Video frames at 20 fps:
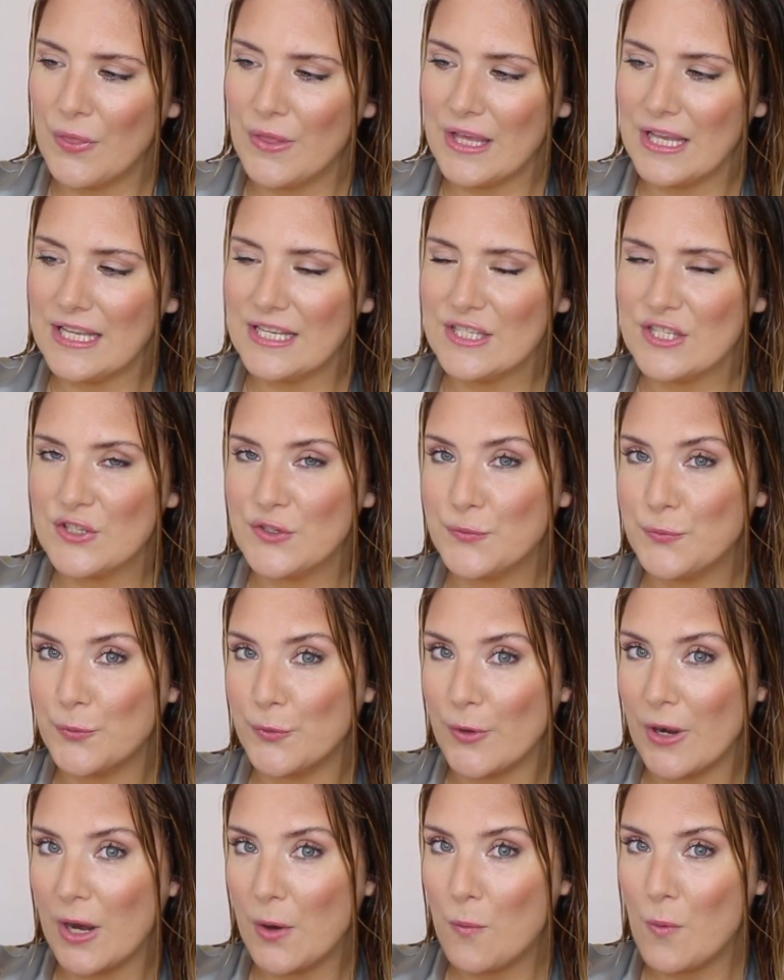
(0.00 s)
The
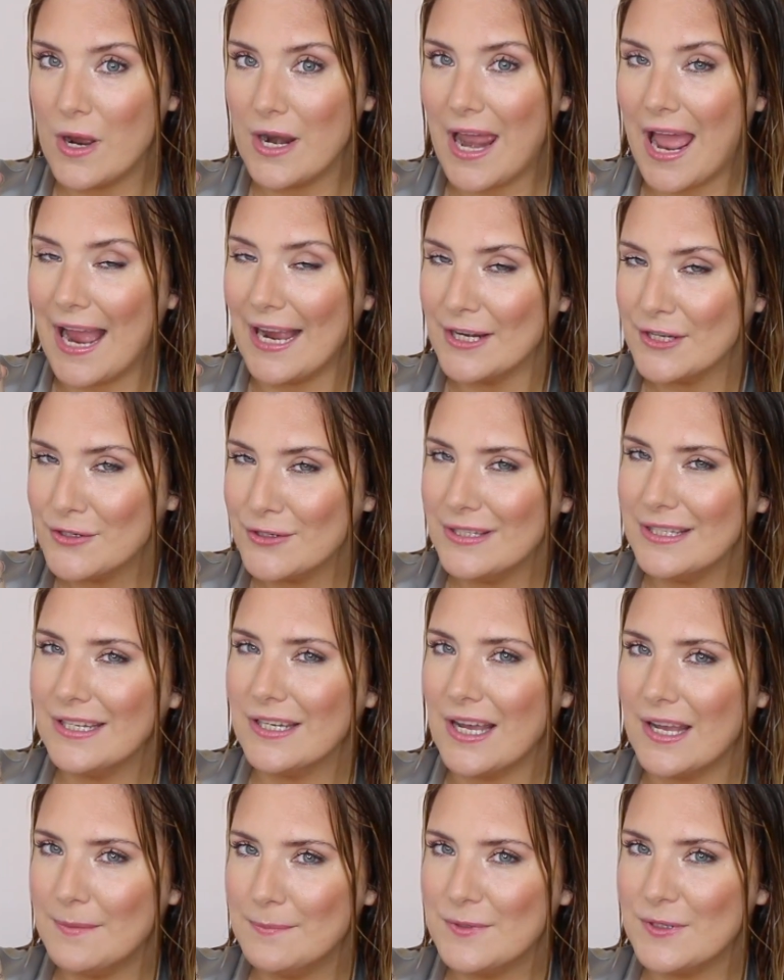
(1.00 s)
spray one actually
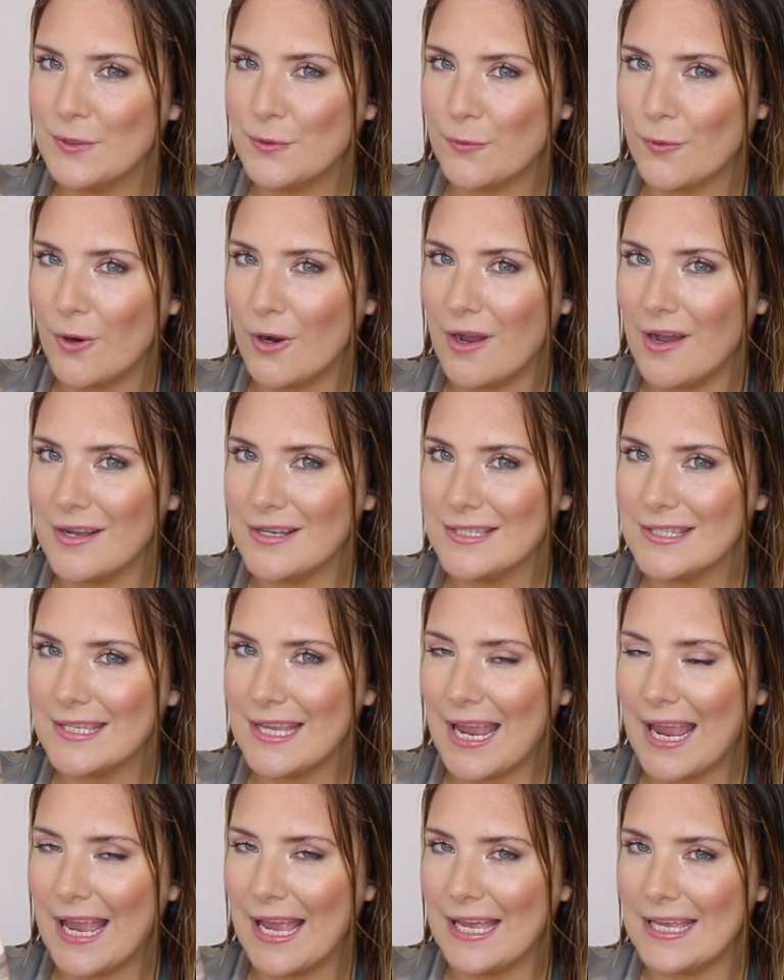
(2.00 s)
comes across
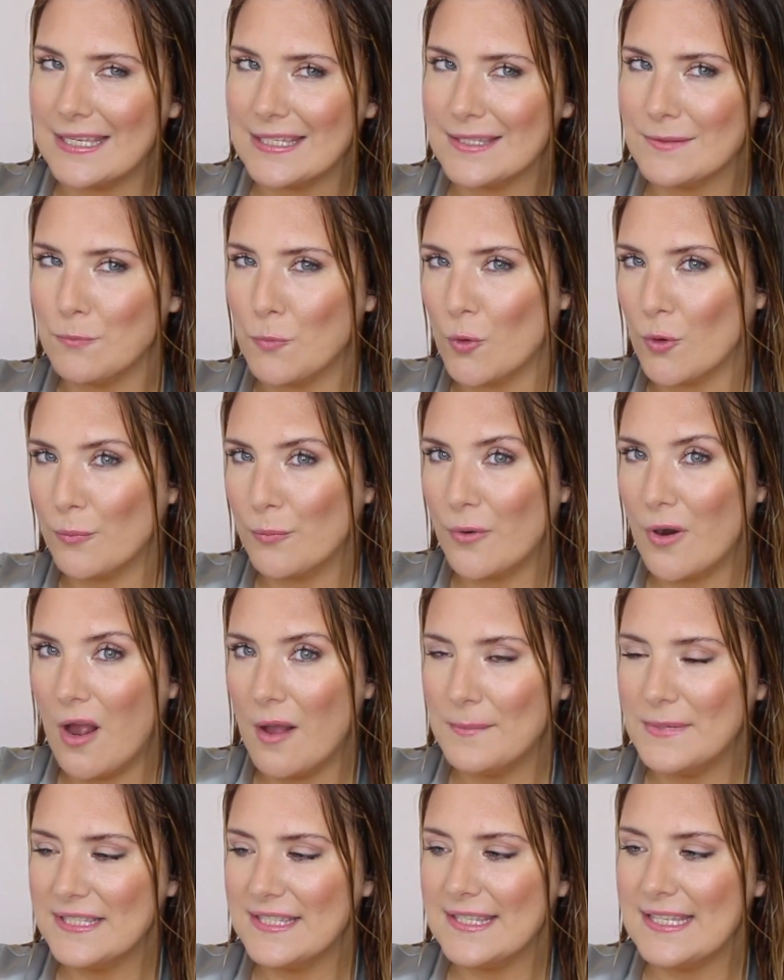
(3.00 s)
as more
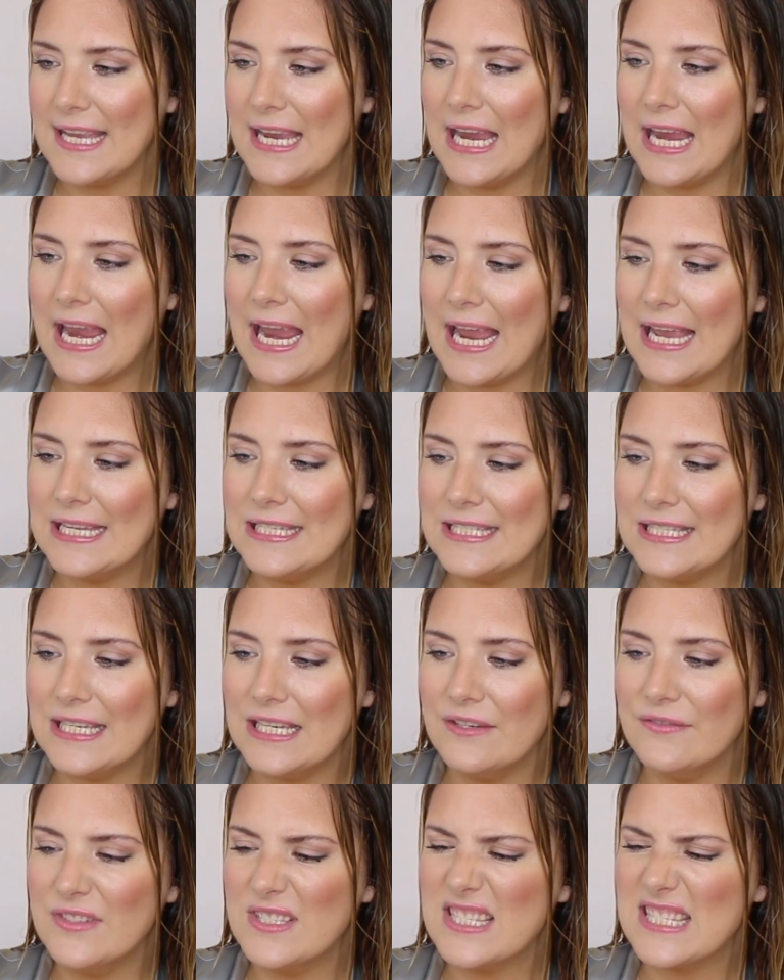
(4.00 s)
promising and
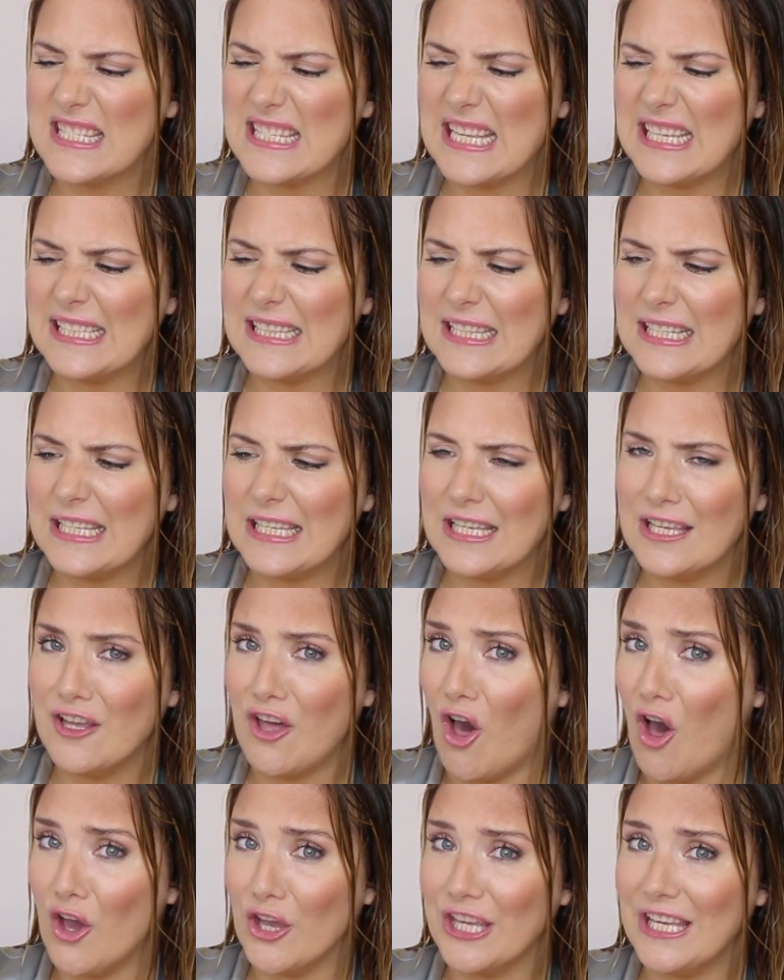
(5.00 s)
even slightly
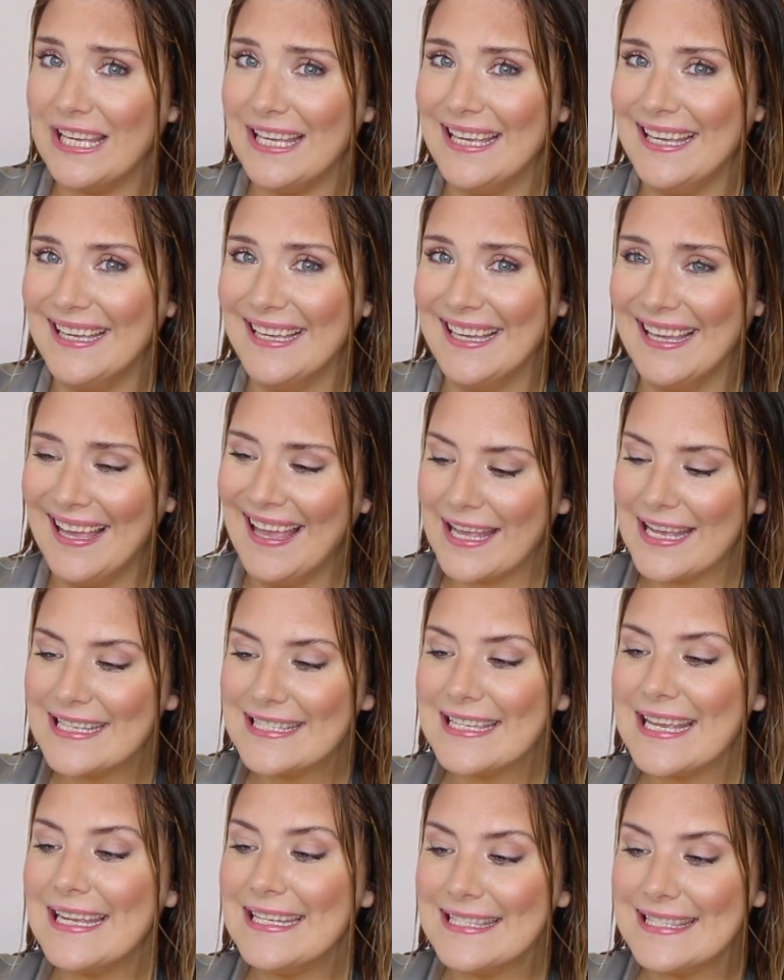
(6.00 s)
cocky
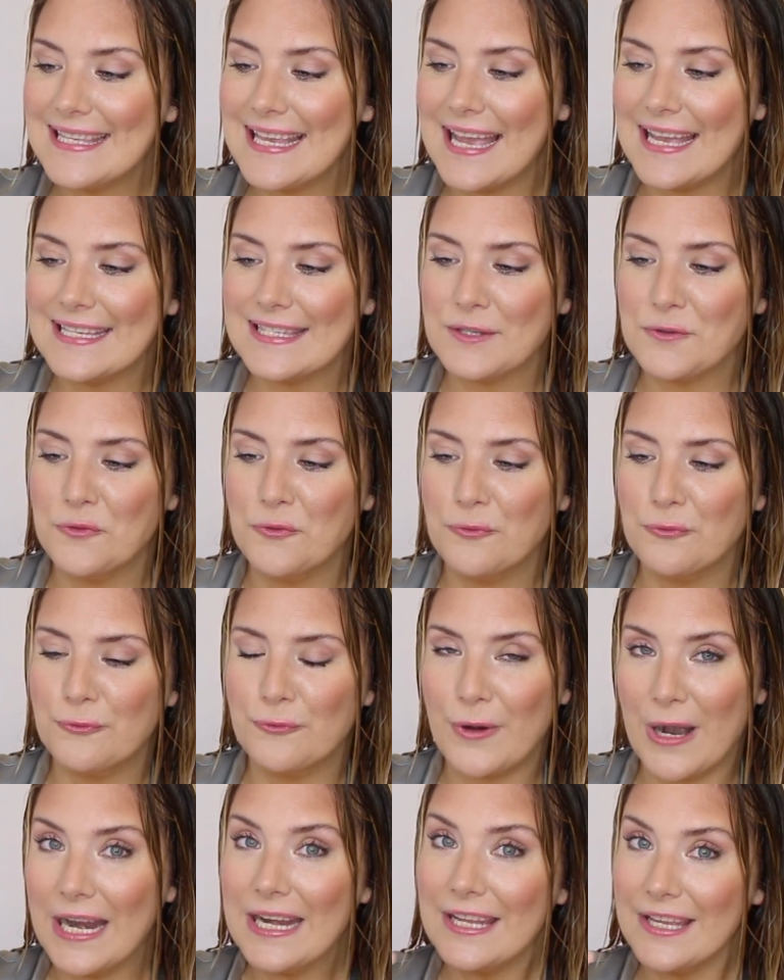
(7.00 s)
because it says
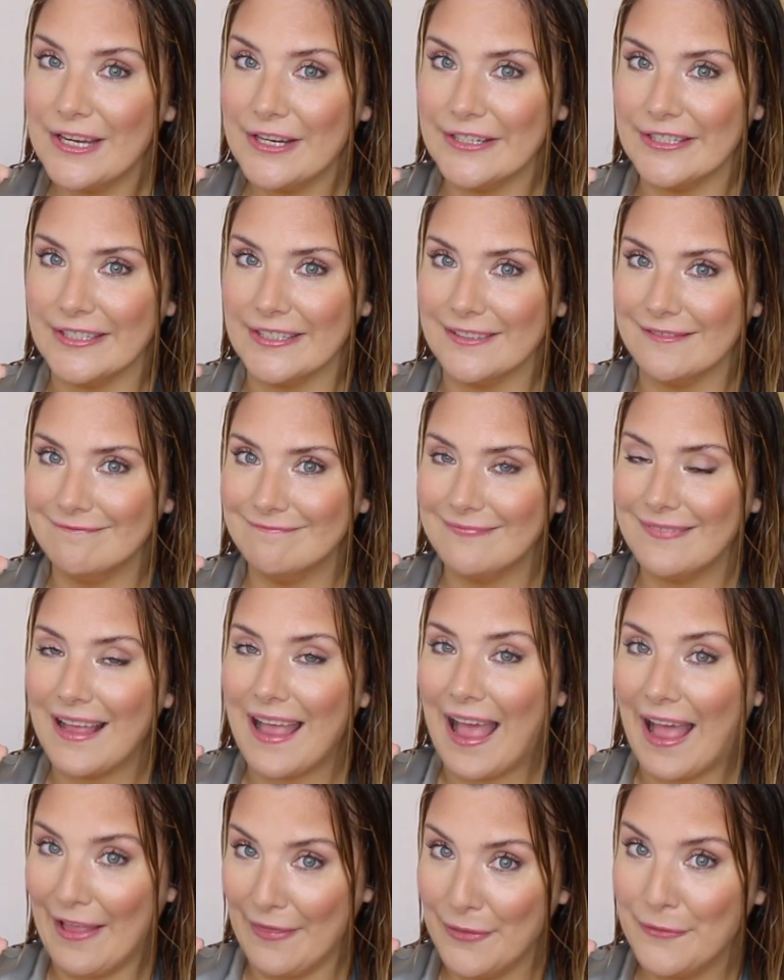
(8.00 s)
right here
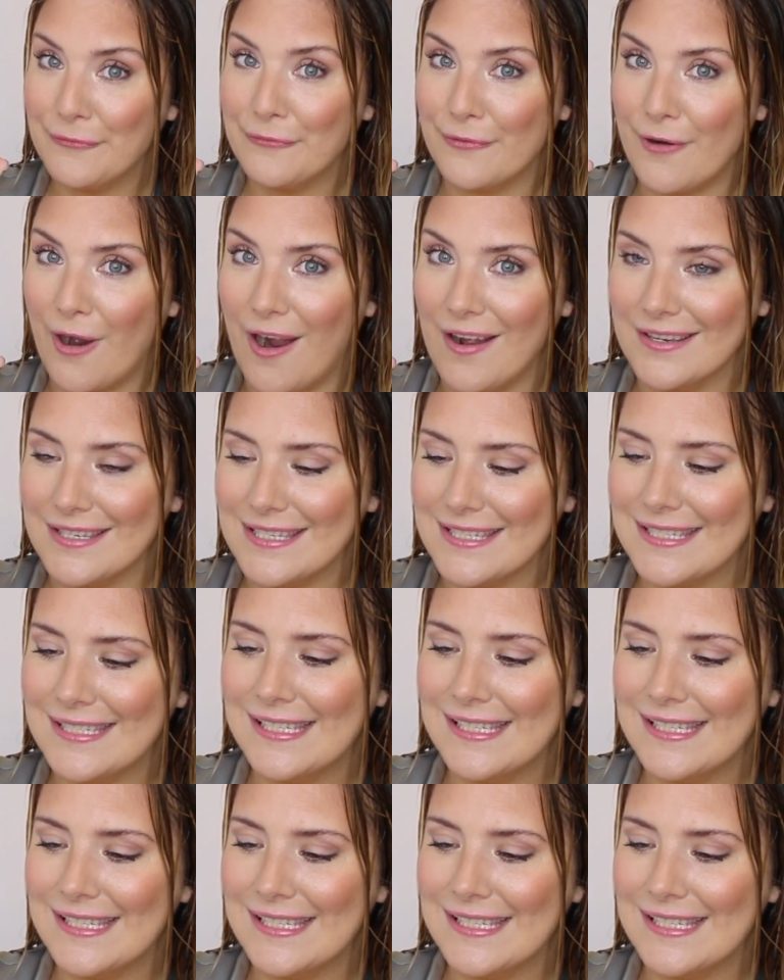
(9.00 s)
at the front,